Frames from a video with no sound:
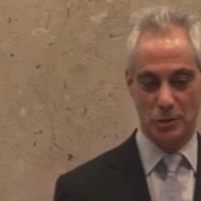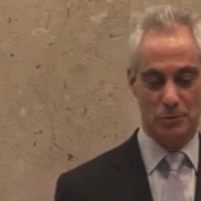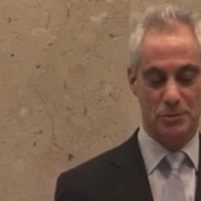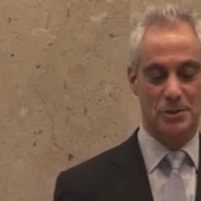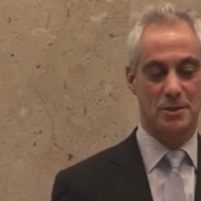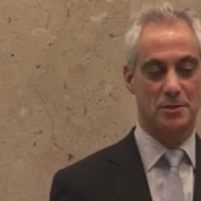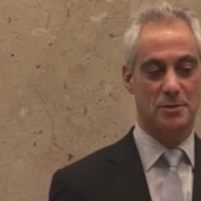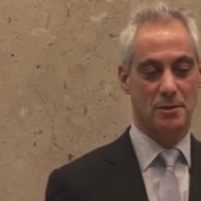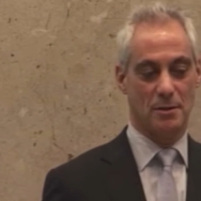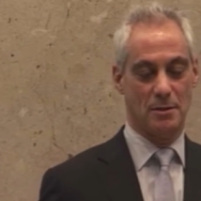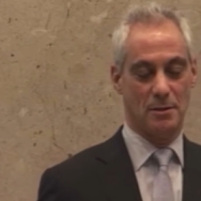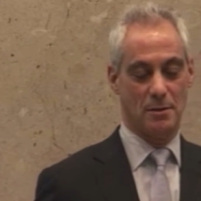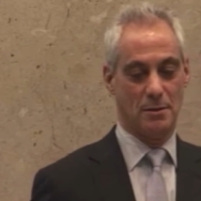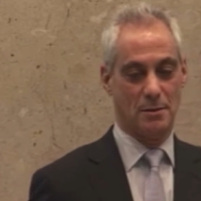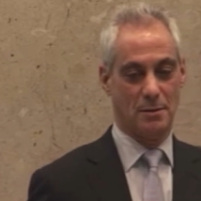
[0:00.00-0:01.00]
general says
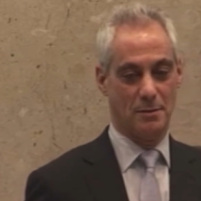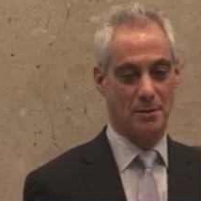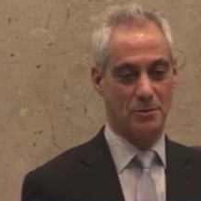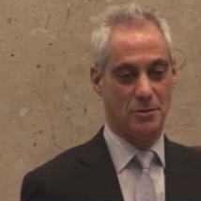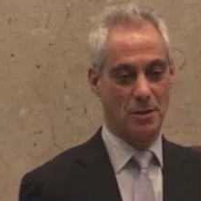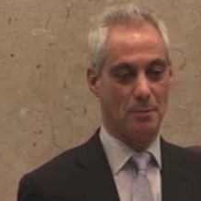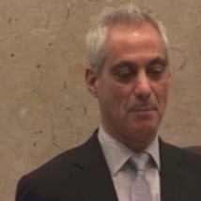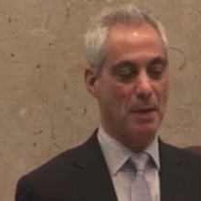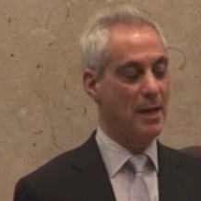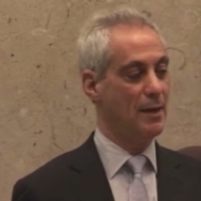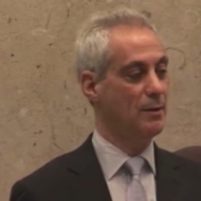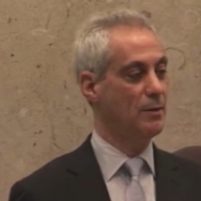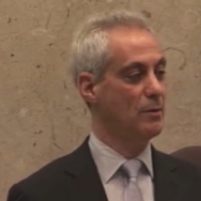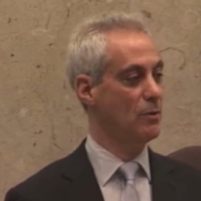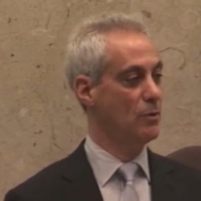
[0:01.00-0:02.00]
to this young
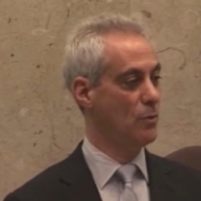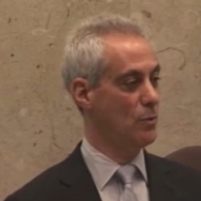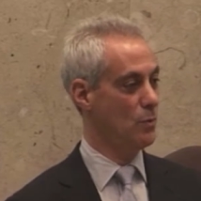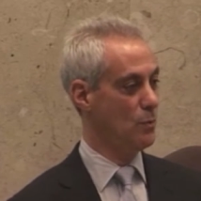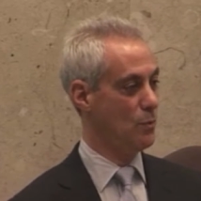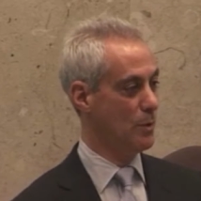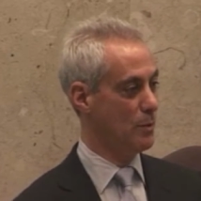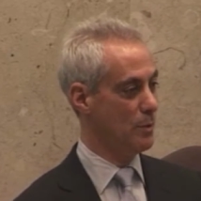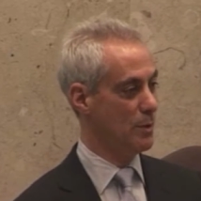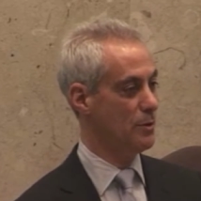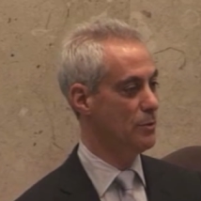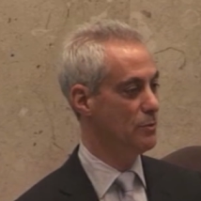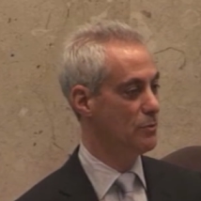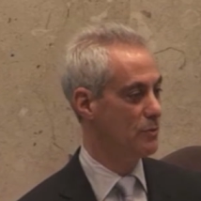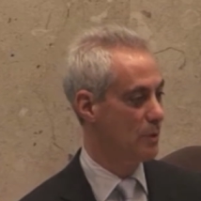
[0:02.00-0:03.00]
man, "What do you
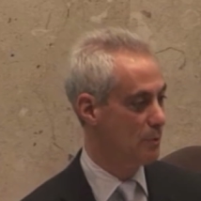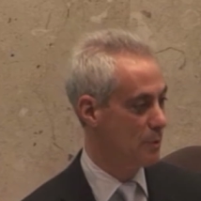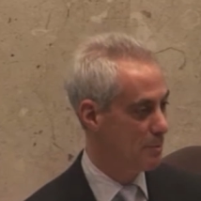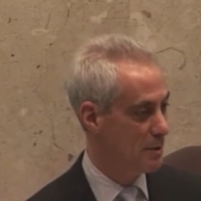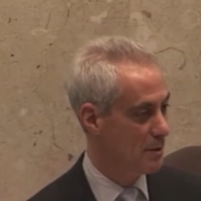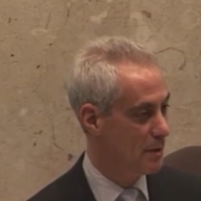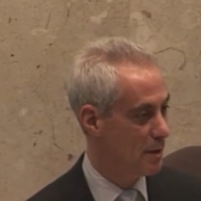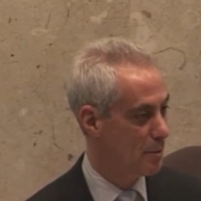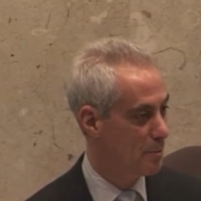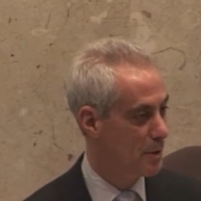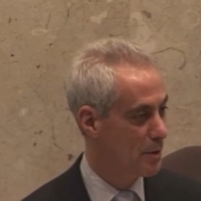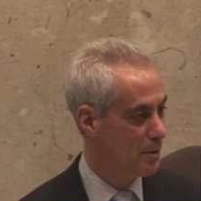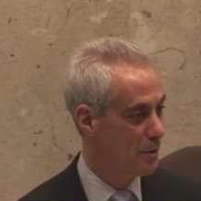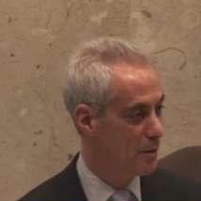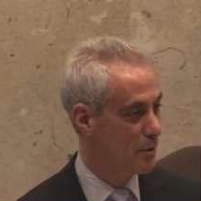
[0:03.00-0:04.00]
want to do?" He says, "I want to be in the
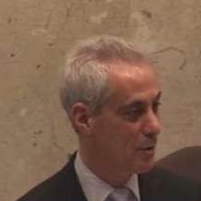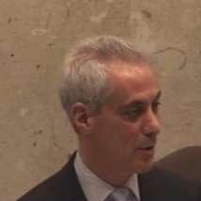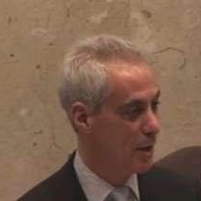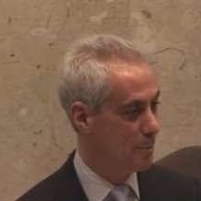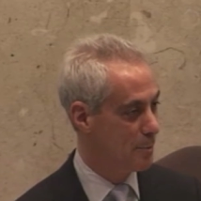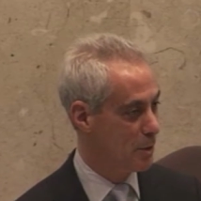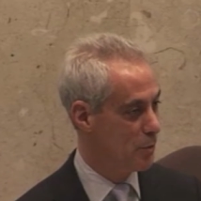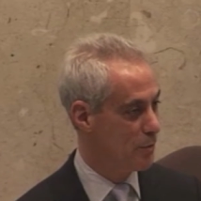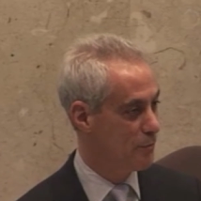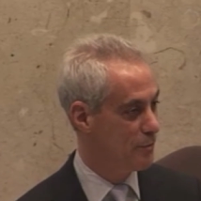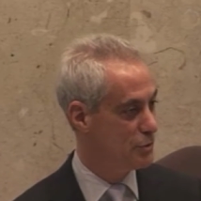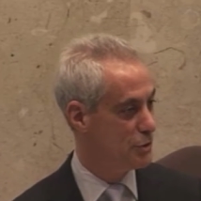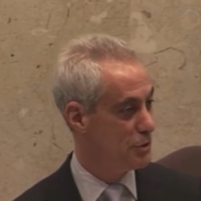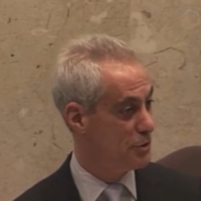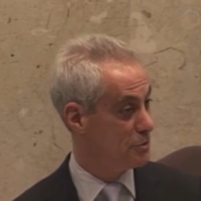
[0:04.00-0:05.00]
Army Corps
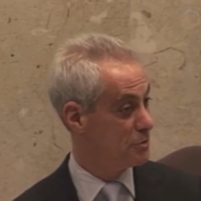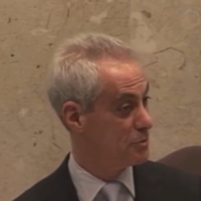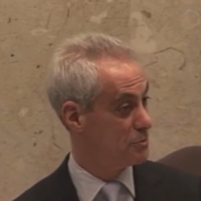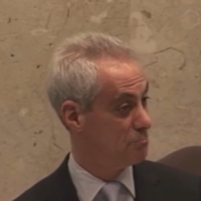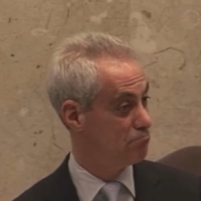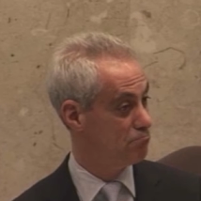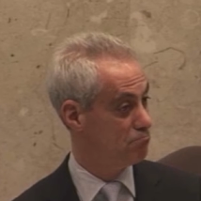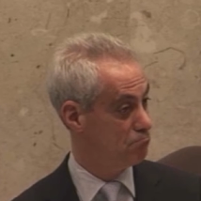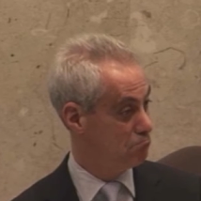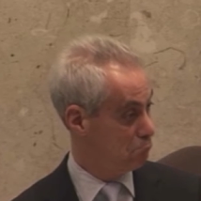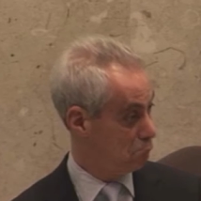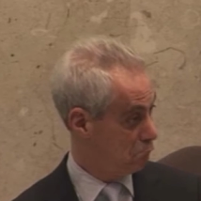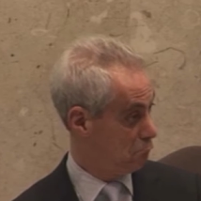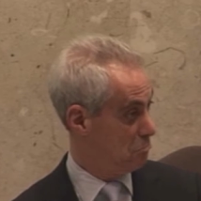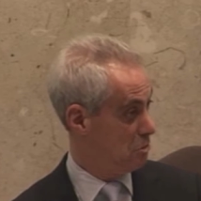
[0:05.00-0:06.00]
of Engineers."
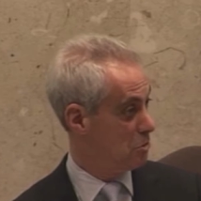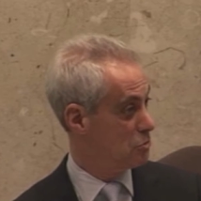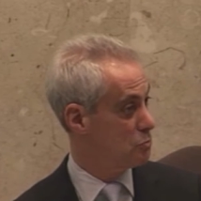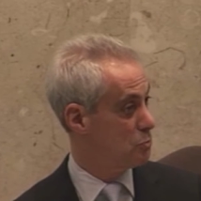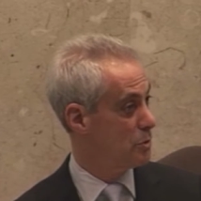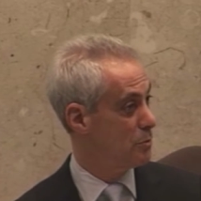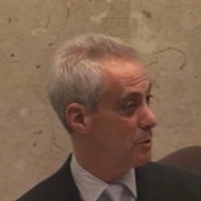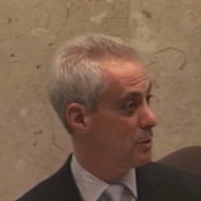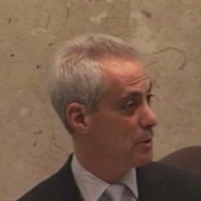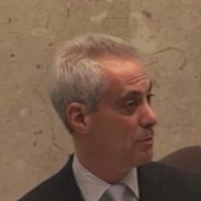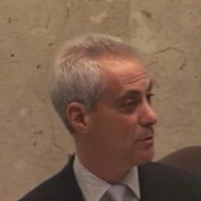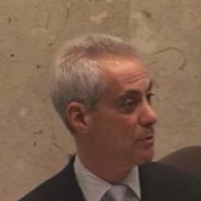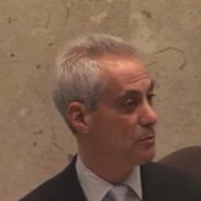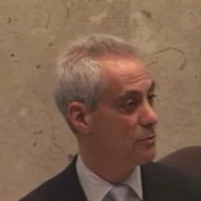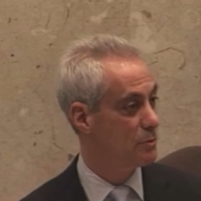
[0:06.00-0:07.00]
He goes, "Where do you want to
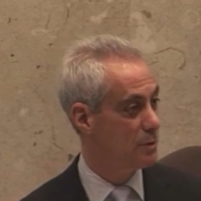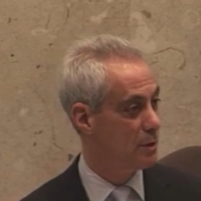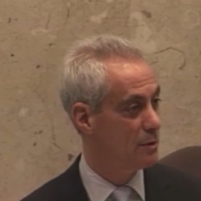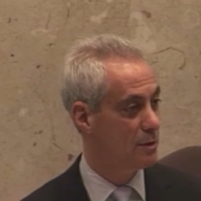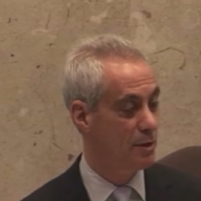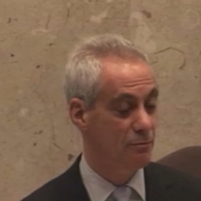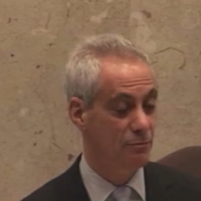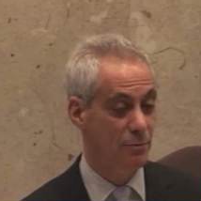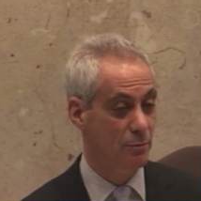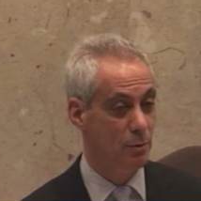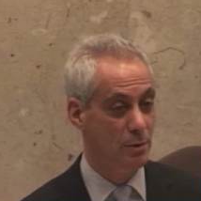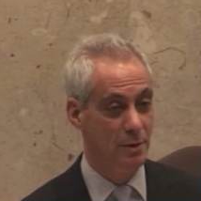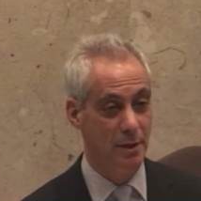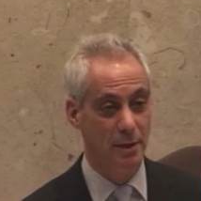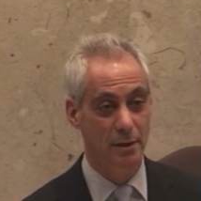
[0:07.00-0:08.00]
go?" He goes, "I'd love to
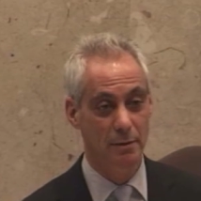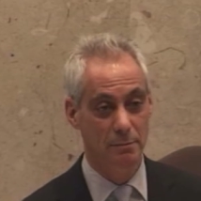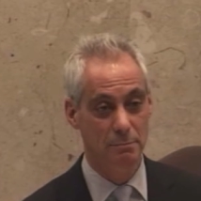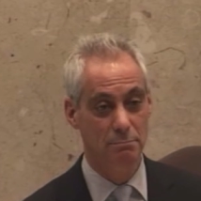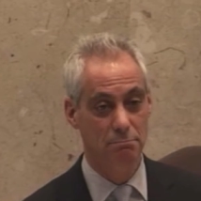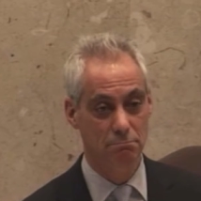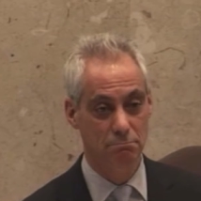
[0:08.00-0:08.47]
one day